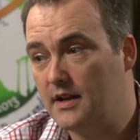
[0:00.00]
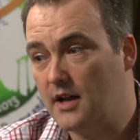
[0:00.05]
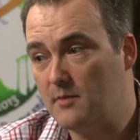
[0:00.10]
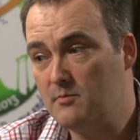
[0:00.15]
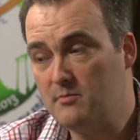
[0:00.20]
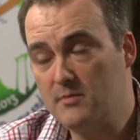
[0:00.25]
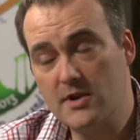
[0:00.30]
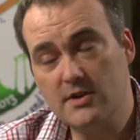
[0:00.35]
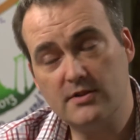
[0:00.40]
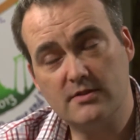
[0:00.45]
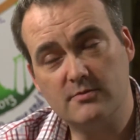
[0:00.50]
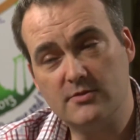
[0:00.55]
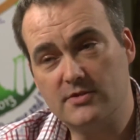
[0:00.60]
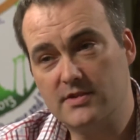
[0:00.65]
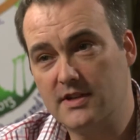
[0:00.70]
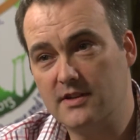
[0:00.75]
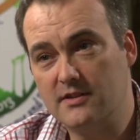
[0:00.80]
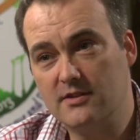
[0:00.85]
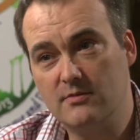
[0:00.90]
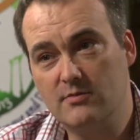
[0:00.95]
most
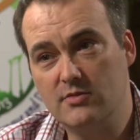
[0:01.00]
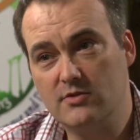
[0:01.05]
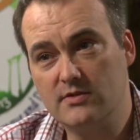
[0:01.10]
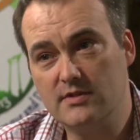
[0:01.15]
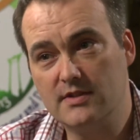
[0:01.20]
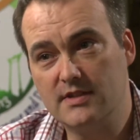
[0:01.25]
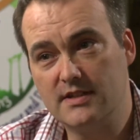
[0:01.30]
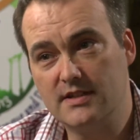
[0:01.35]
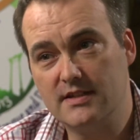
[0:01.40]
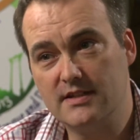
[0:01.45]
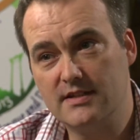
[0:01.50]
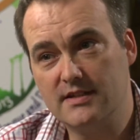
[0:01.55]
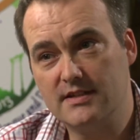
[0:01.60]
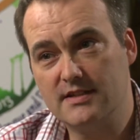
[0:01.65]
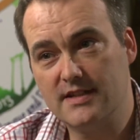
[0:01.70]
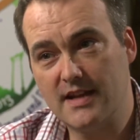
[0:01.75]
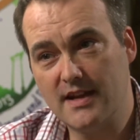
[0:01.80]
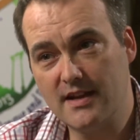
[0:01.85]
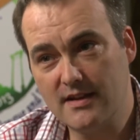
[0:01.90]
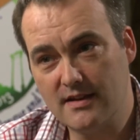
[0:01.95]
mosquito-borne diseases,
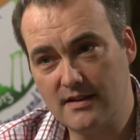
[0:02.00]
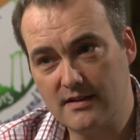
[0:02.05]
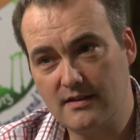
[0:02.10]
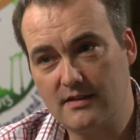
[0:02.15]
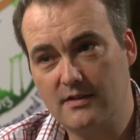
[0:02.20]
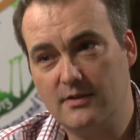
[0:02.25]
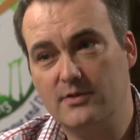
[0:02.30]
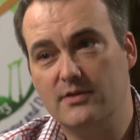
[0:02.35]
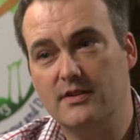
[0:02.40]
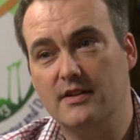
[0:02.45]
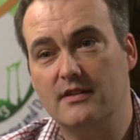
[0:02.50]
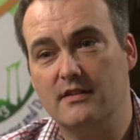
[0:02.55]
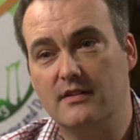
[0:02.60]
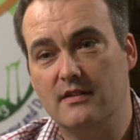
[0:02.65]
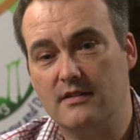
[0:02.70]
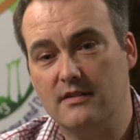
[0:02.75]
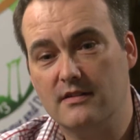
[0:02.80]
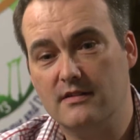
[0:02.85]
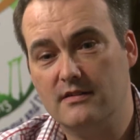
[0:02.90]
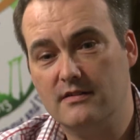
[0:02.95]
dengue included,
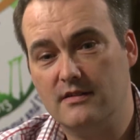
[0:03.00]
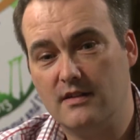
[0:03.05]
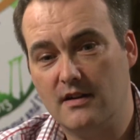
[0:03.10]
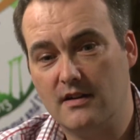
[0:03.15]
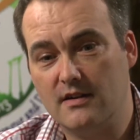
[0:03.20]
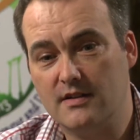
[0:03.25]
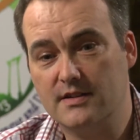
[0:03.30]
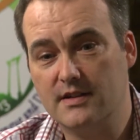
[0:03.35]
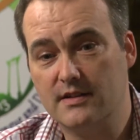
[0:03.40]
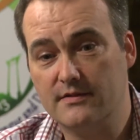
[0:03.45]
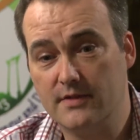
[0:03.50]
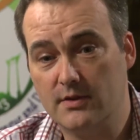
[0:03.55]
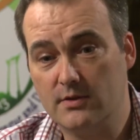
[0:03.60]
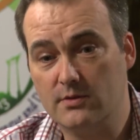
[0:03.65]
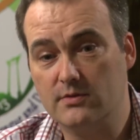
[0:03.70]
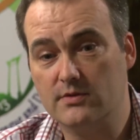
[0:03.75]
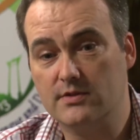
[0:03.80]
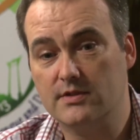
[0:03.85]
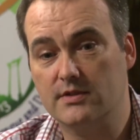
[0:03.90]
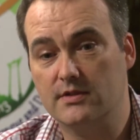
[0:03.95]
are
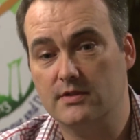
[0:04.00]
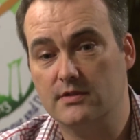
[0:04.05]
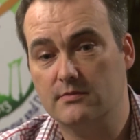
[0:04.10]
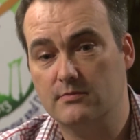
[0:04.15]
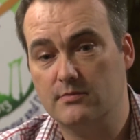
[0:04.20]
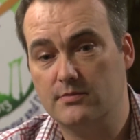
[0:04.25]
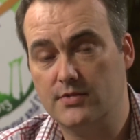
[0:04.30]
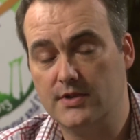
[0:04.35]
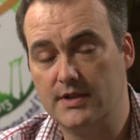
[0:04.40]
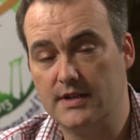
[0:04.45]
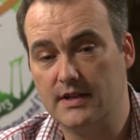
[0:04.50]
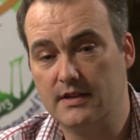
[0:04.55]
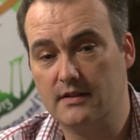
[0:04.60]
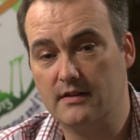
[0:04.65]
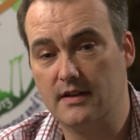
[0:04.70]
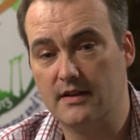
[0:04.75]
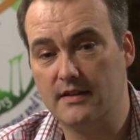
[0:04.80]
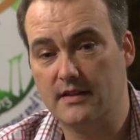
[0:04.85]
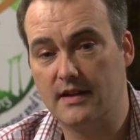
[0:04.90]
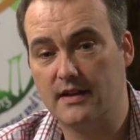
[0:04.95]
difficult to predict
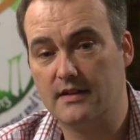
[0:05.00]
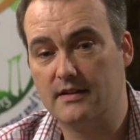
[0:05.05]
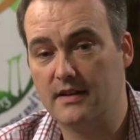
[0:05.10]
like that.